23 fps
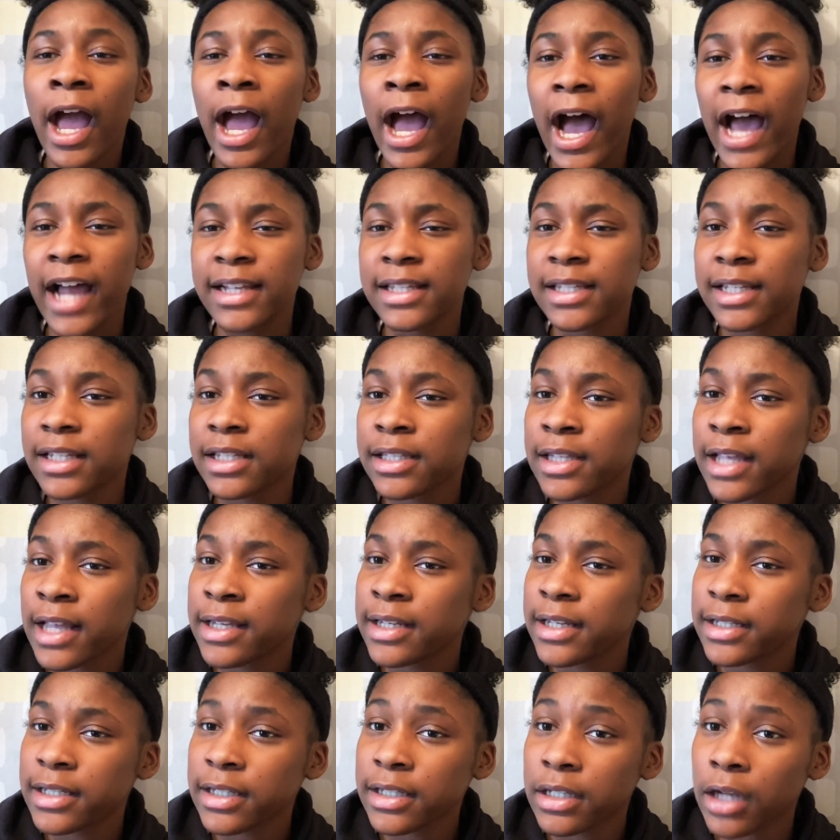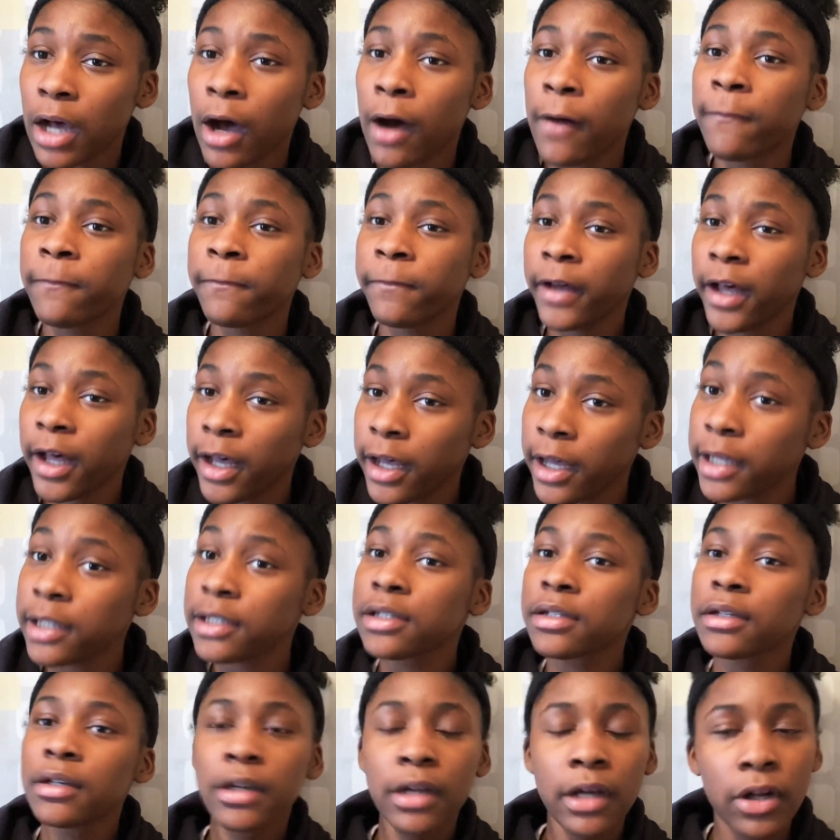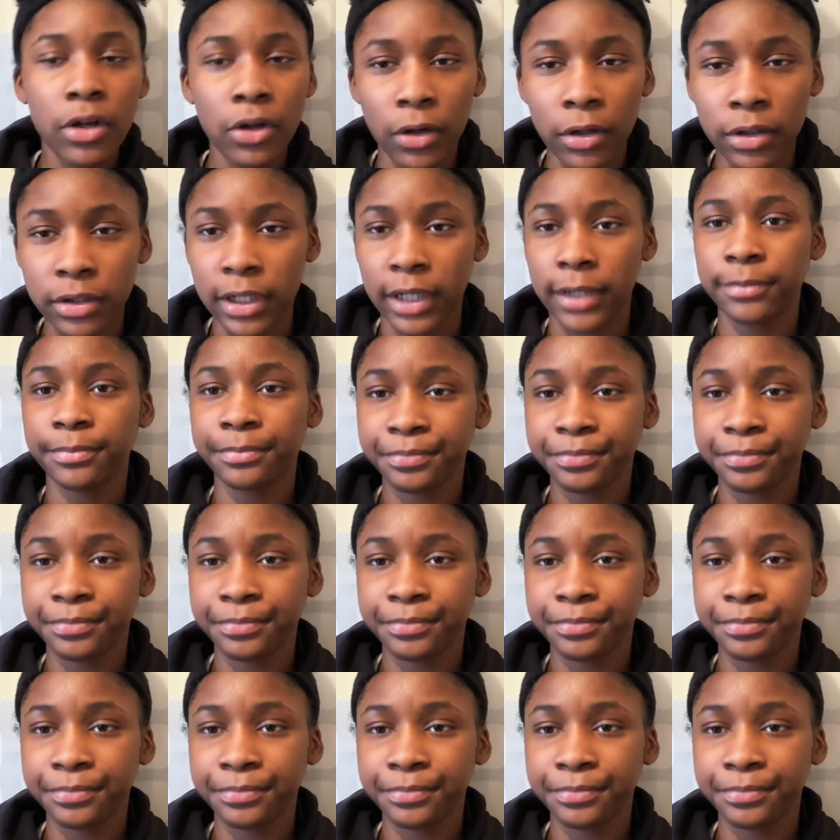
and since then this is our third lockdown.